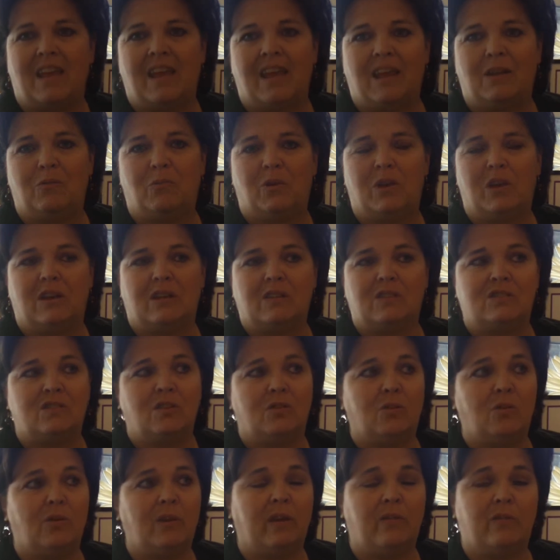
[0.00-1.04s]
And we
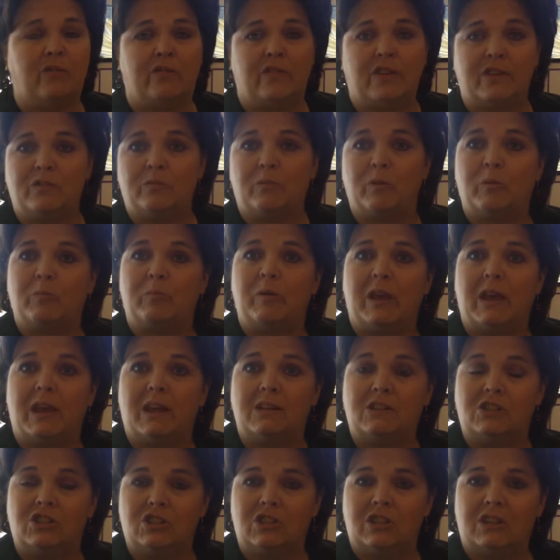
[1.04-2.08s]
also have a Facebook
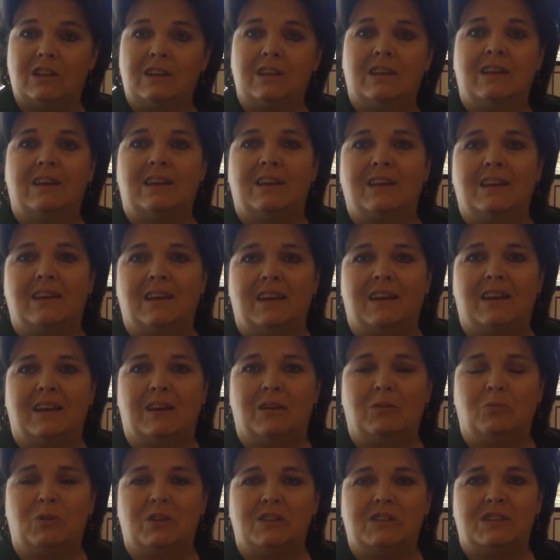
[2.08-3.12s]
page,
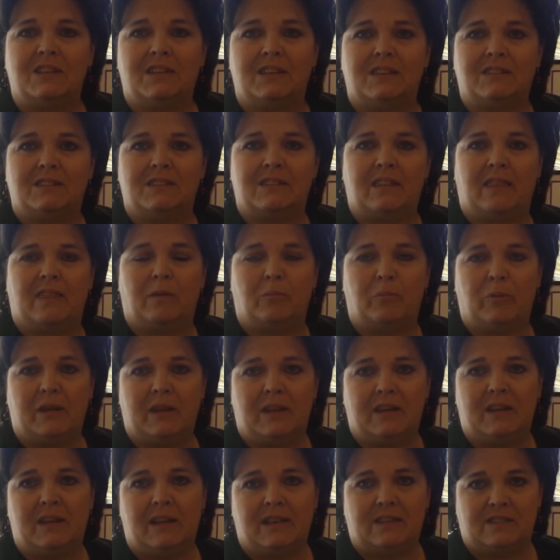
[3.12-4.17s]
uh, which is the
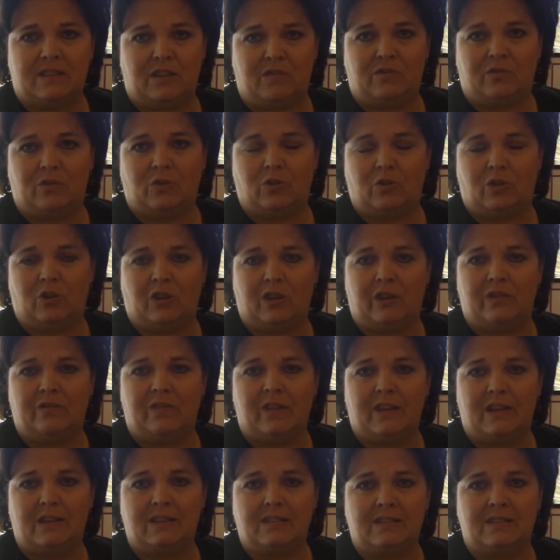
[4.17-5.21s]
Painted Daisy Floral and
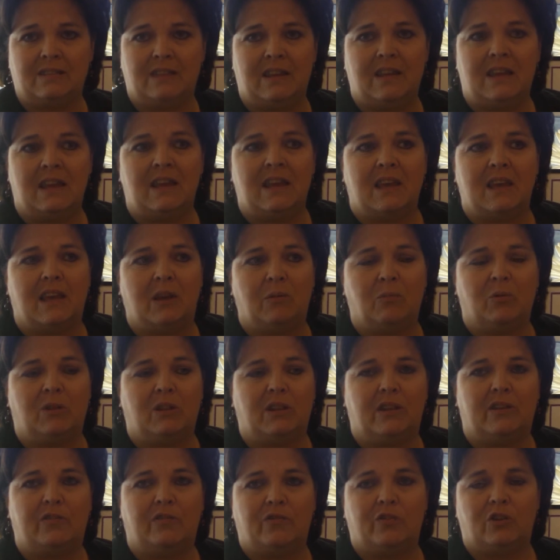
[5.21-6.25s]
Events and
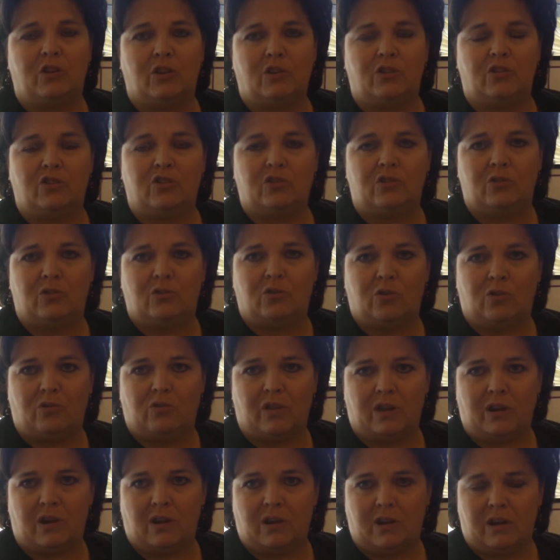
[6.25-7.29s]
would love for you to go
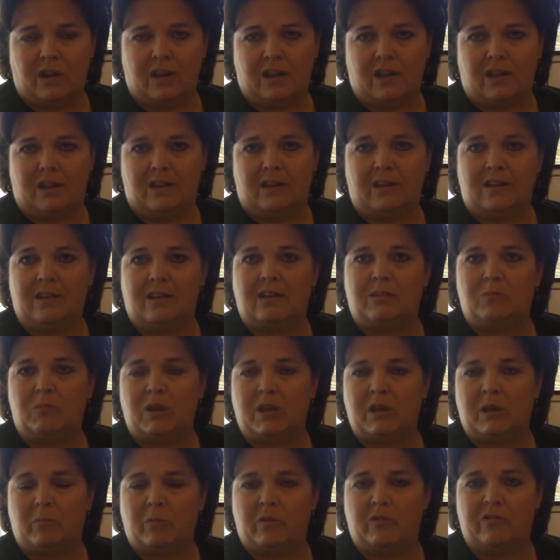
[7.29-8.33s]
there and
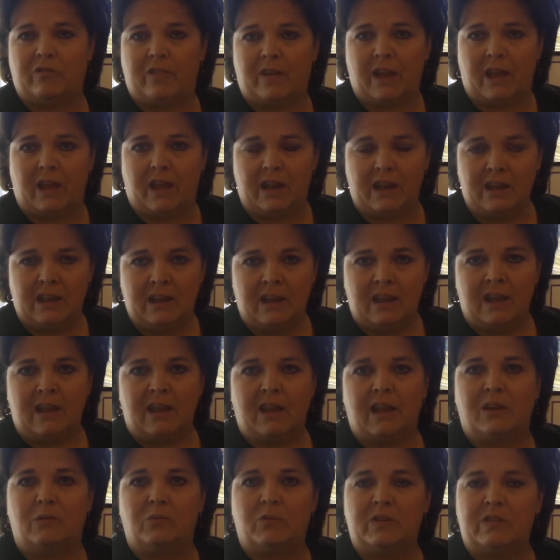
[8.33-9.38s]
become a fan
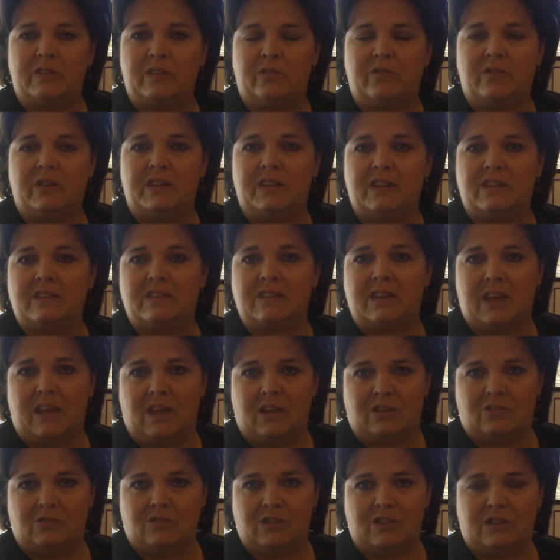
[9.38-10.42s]
and receive a
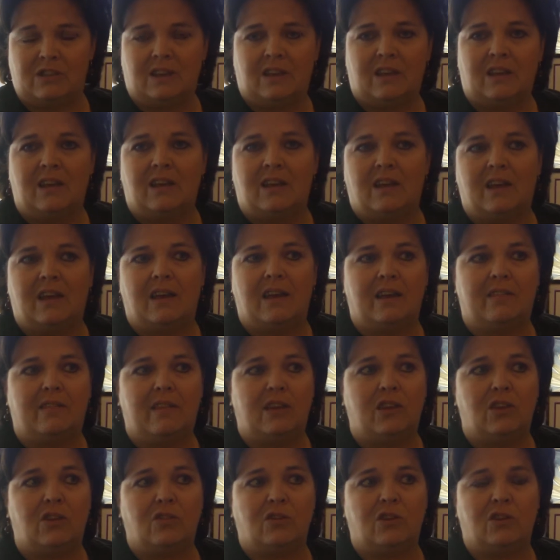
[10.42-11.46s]
discount uh,
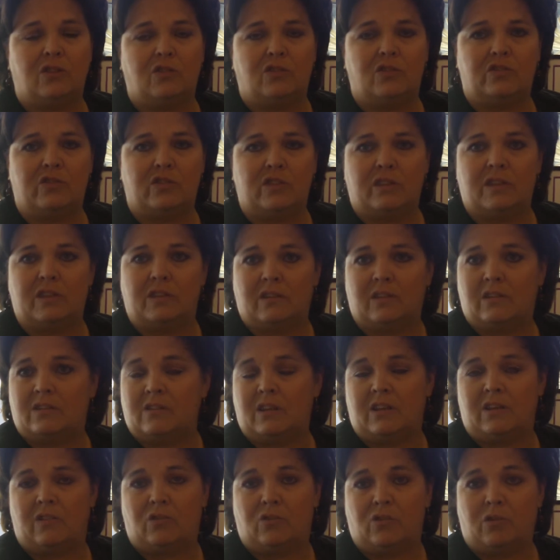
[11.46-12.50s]
that you can use
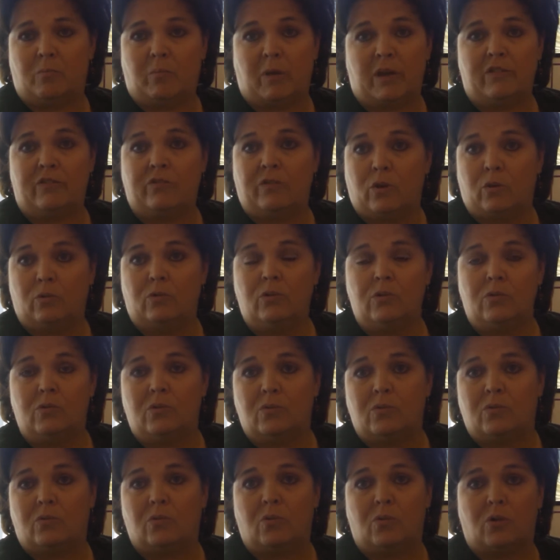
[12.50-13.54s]
either by phone
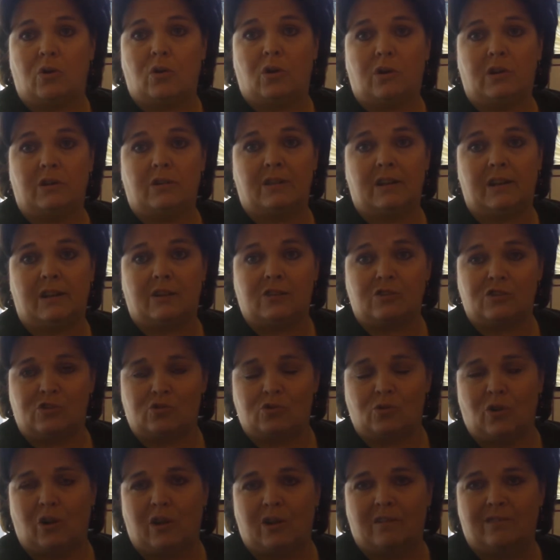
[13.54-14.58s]
or in our
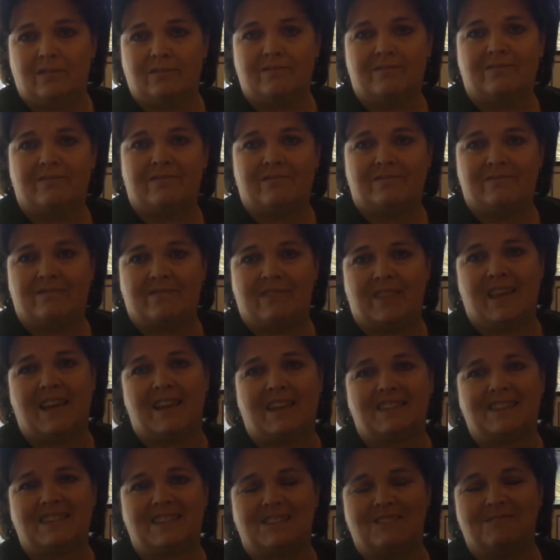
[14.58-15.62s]
store.
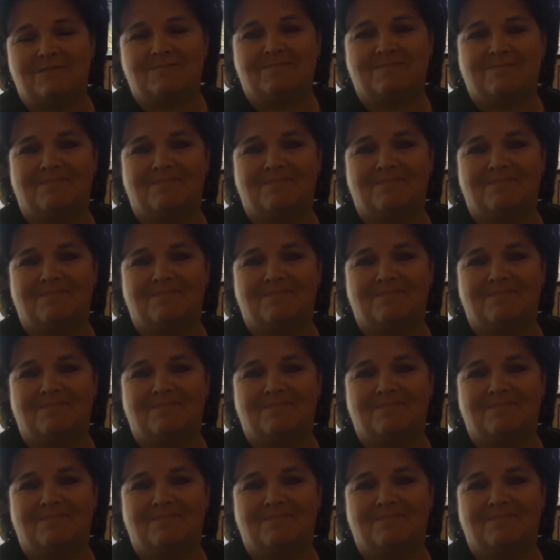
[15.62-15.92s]
Thanks.